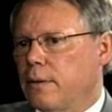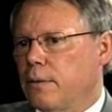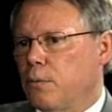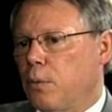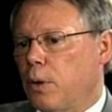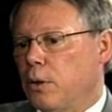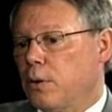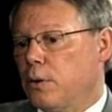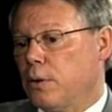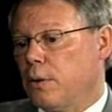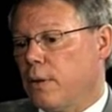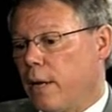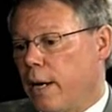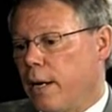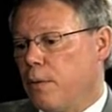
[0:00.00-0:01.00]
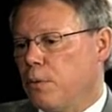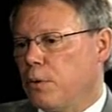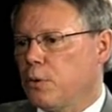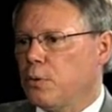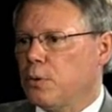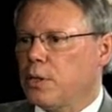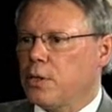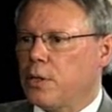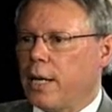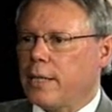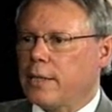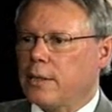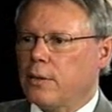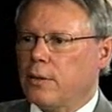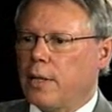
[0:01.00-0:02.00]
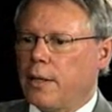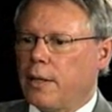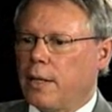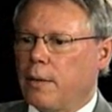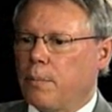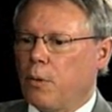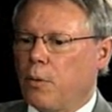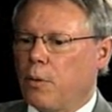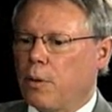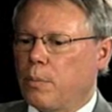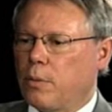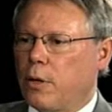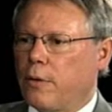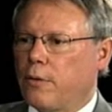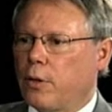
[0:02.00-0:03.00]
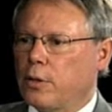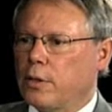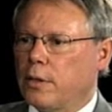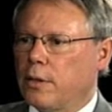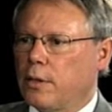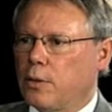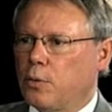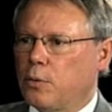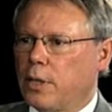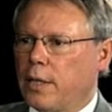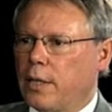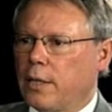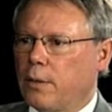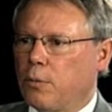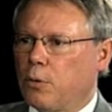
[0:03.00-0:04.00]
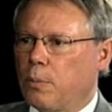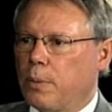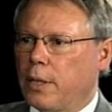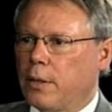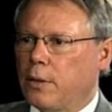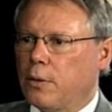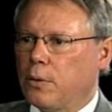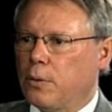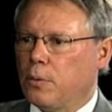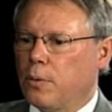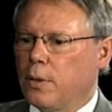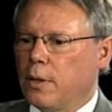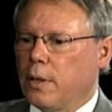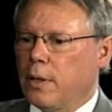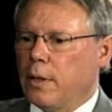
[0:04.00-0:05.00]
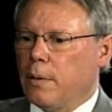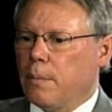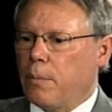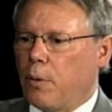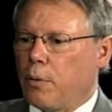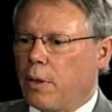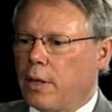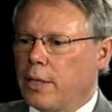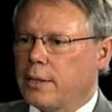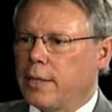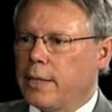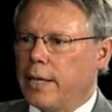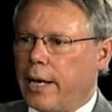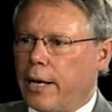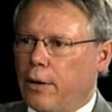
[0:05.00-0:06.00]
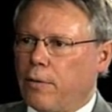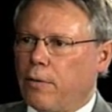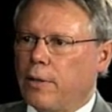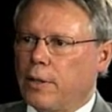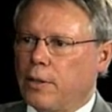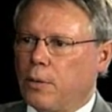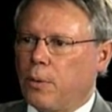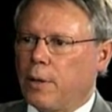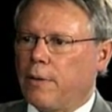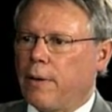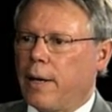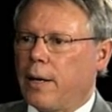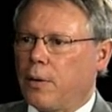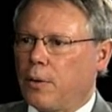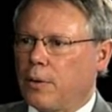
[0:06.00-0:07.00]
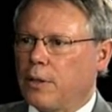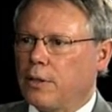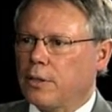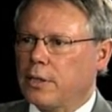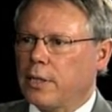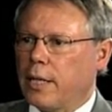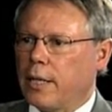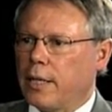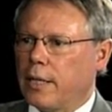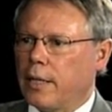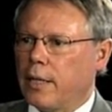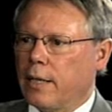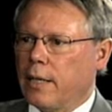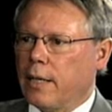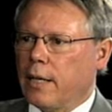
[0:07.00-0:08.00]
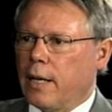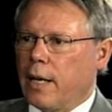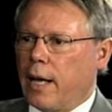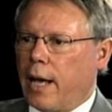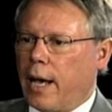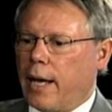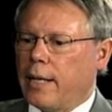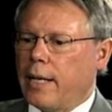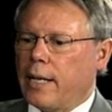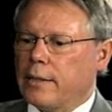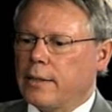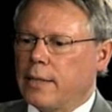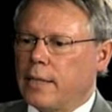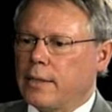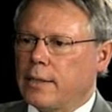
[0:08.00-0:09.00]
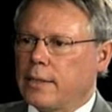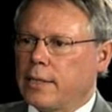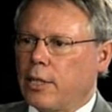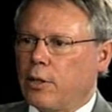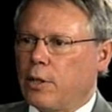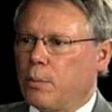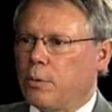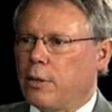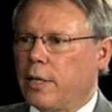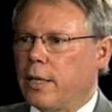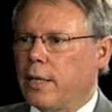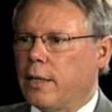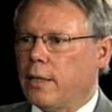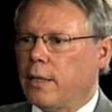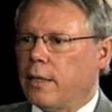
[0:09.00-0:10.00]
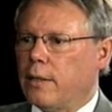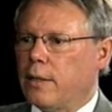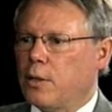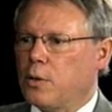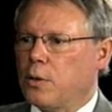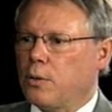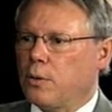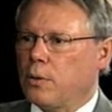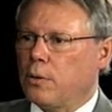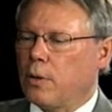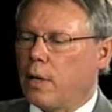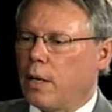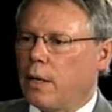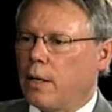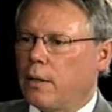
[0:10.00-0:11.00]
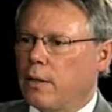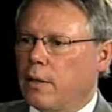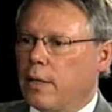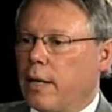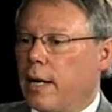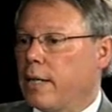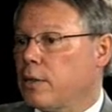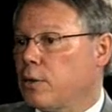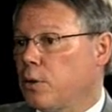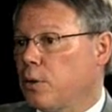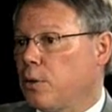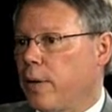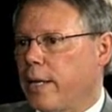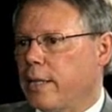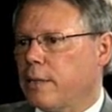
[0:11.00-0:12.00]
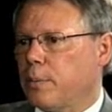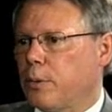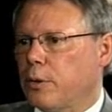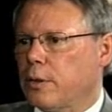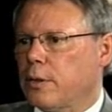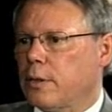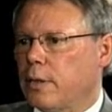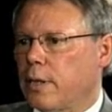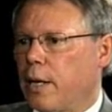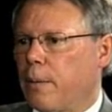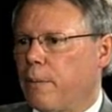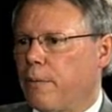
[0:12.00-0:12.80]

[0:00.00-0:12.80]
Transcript: what I will do as Chancellor, and I think both the Provost and the new Dean, will be to both listen carefully to what faculty are saying, and as necessary bring in additional external experts to help